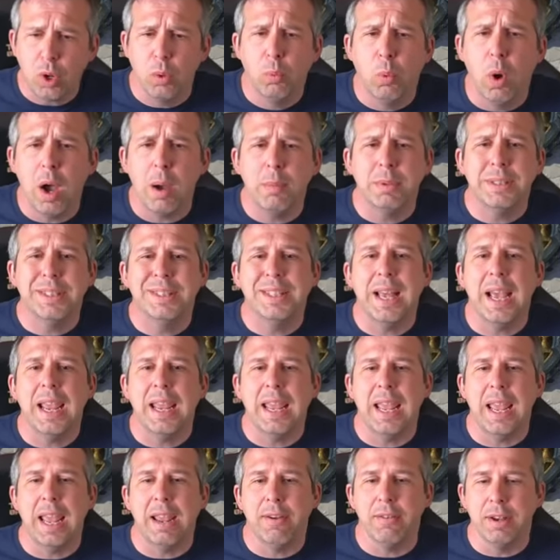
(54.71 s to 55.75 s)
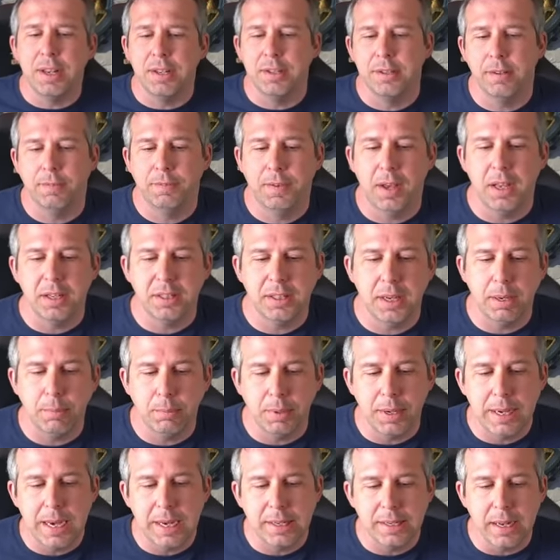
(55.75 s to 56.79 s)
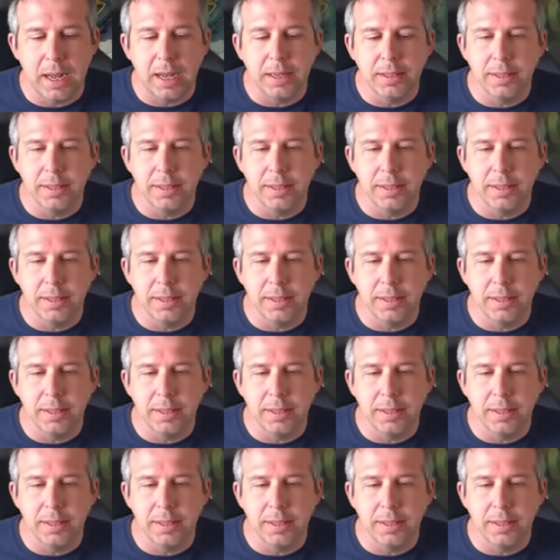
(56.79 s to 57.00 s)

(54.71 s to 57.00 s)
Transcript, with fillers: What I would say here is, firstly, we need to